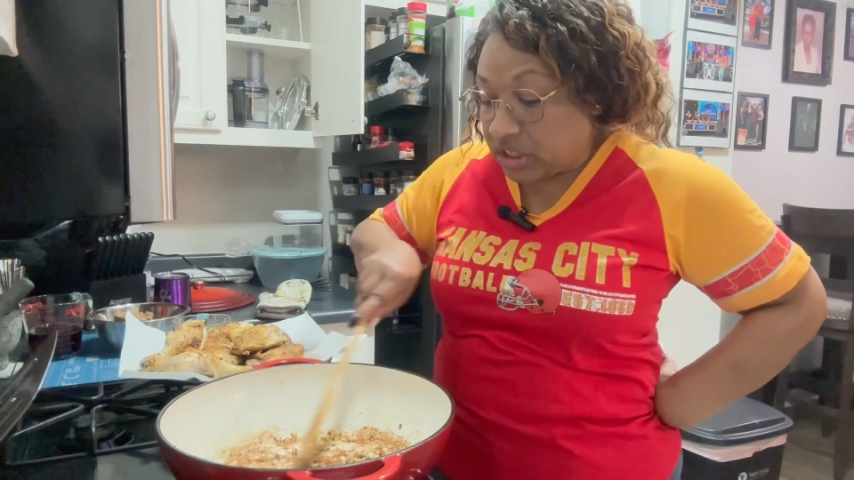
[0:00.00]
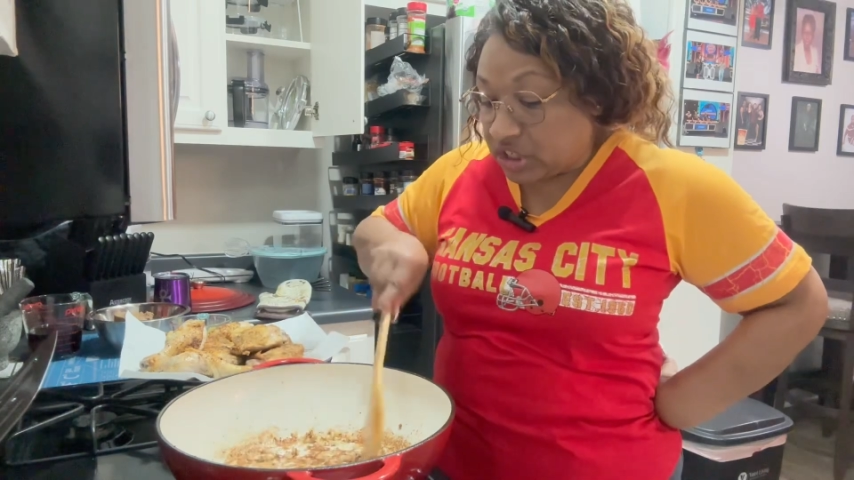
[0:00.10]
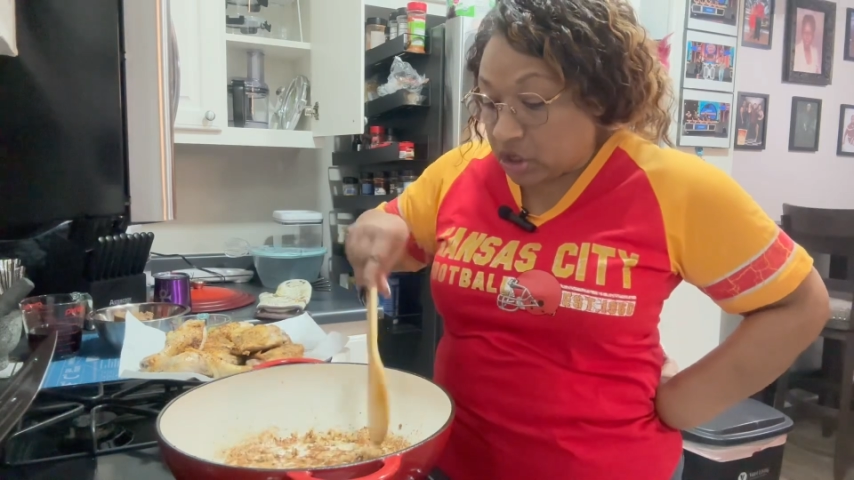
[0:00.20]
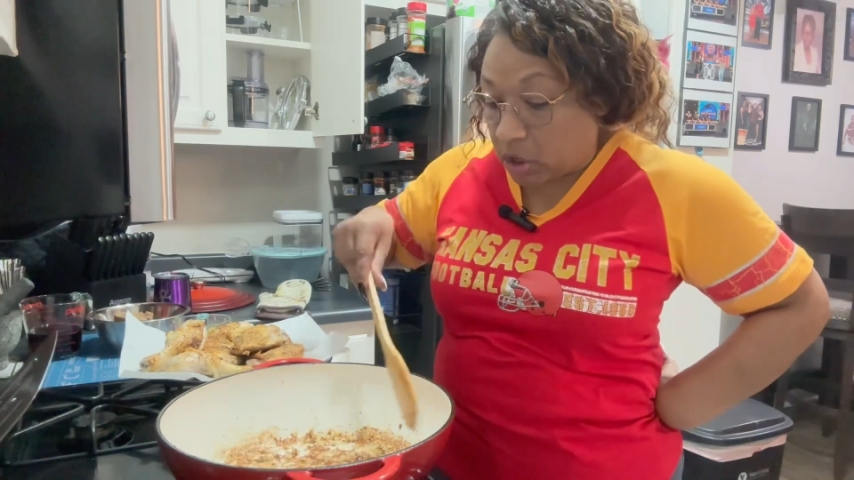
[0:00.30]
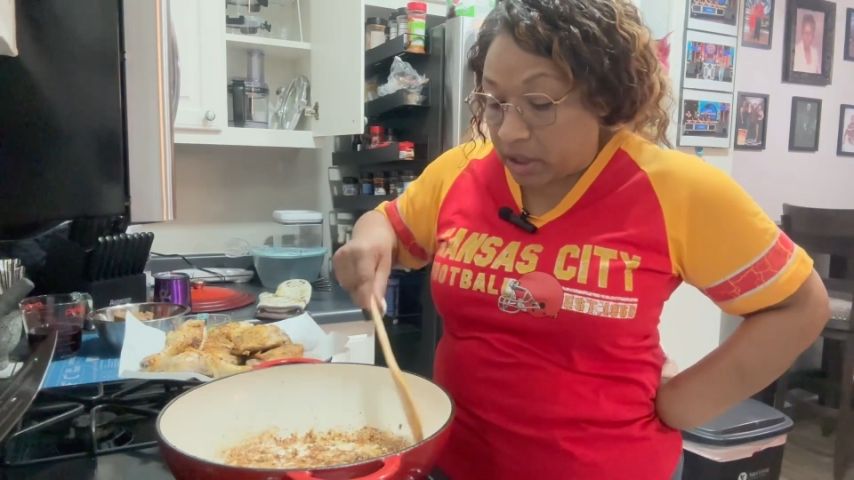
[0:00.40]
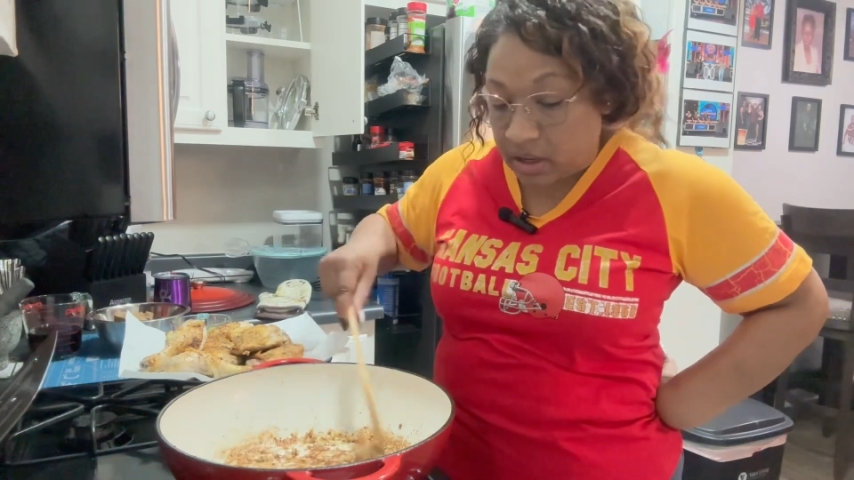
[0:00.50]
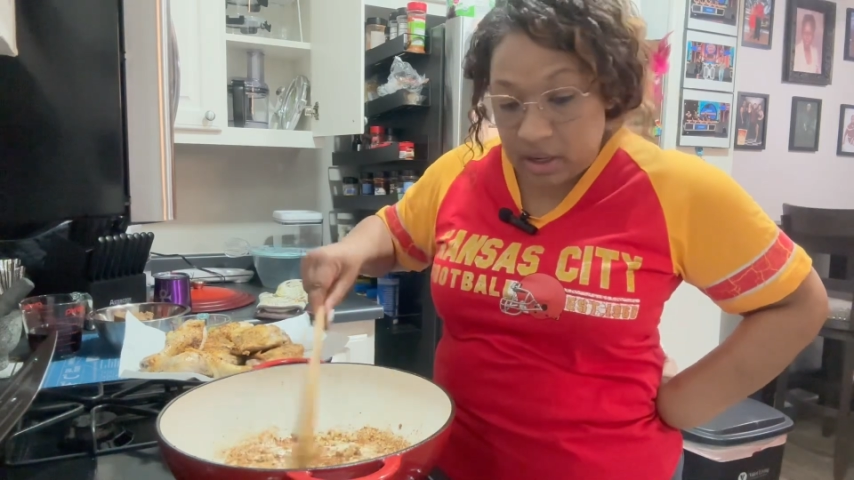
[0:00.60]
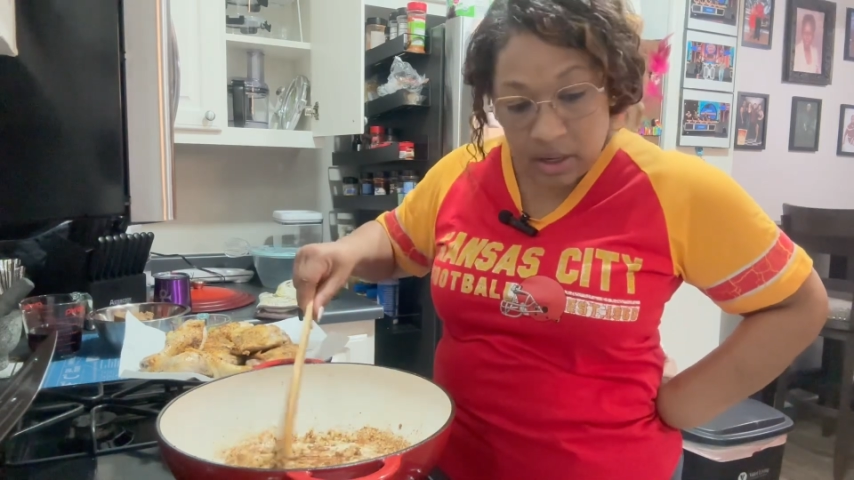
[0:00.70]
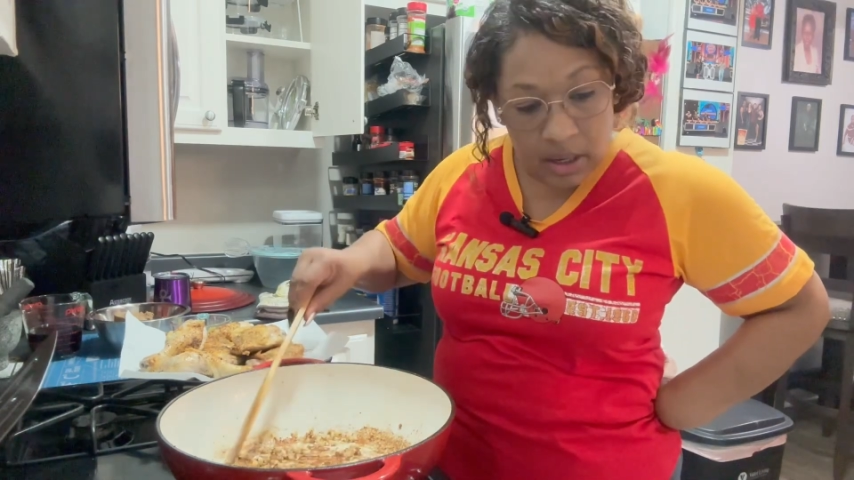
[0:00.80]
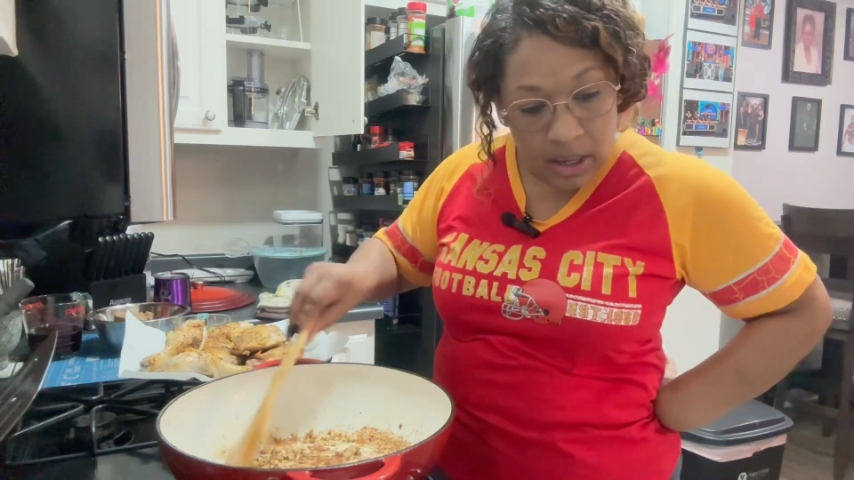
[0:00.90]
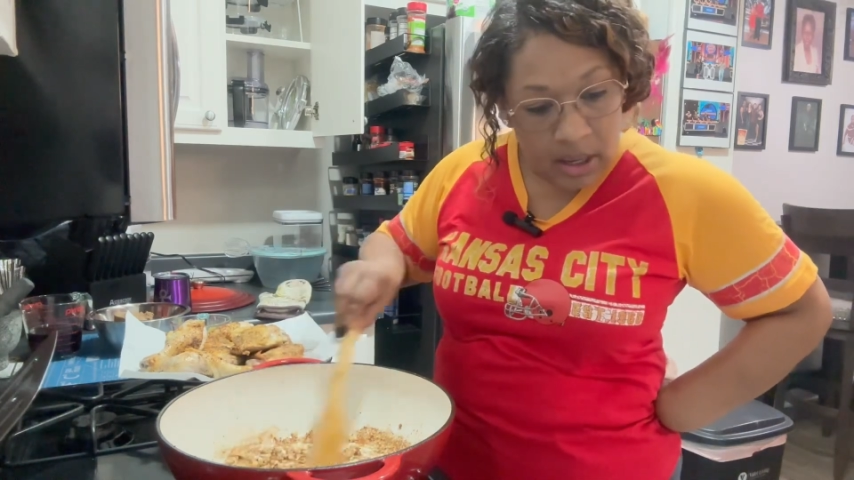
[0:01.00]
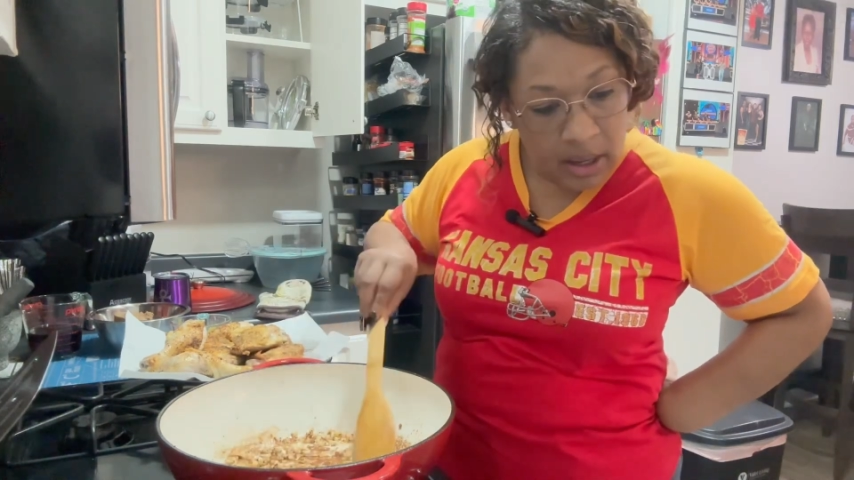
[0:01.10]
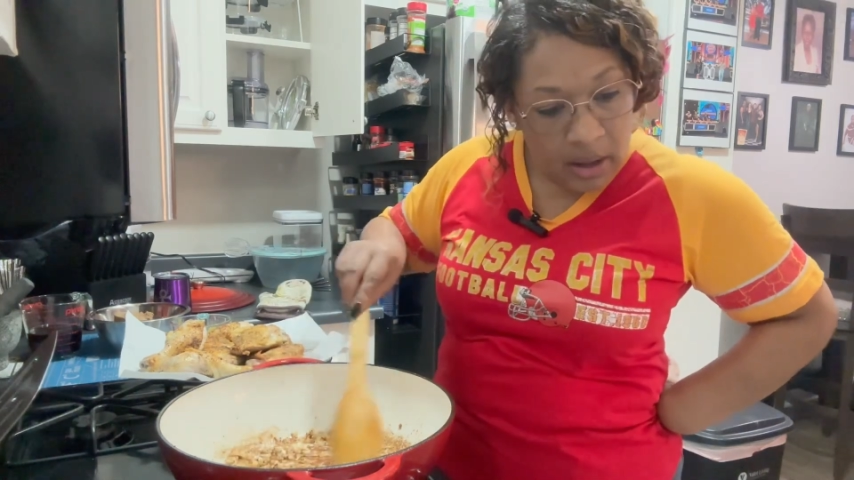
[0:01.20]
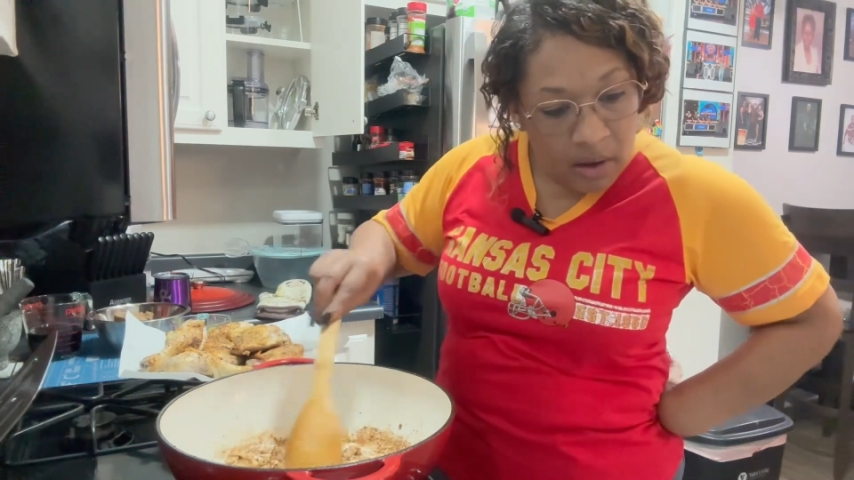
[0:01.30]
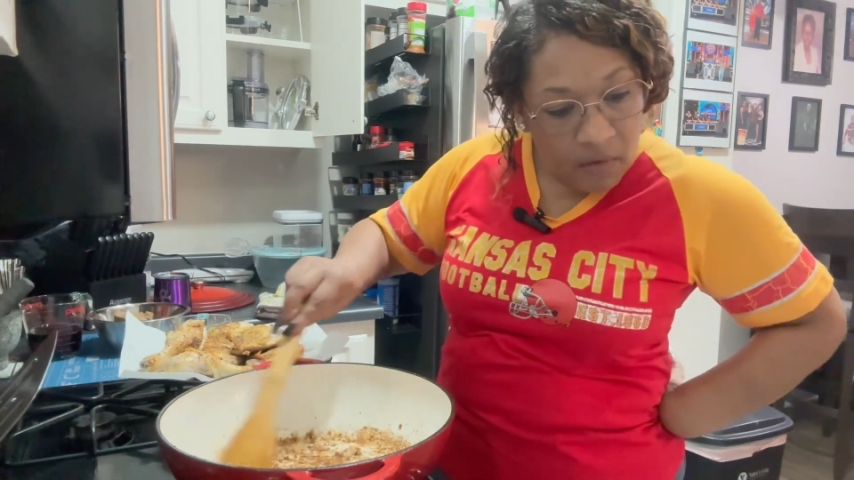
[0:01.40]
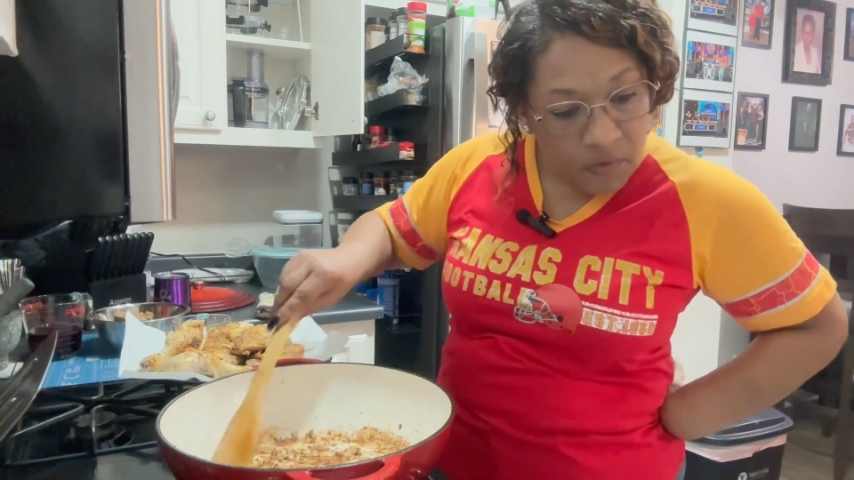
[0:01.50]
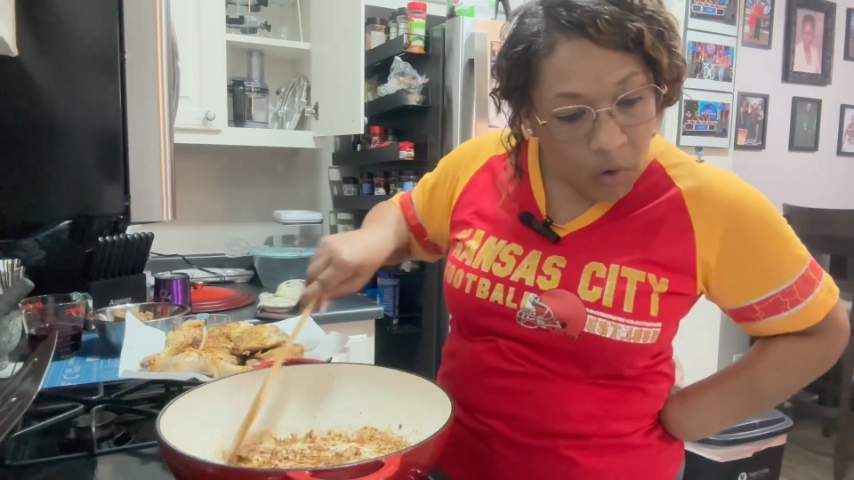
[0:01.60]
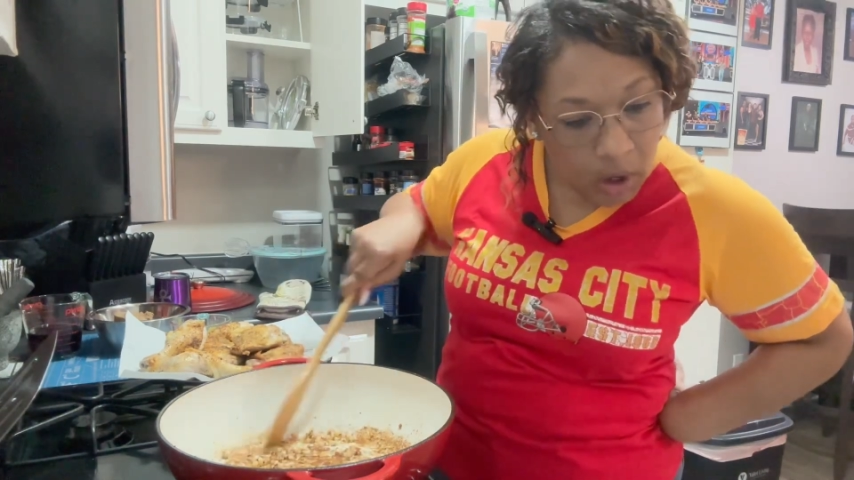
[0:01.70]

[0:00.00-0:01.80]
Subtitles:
stirring for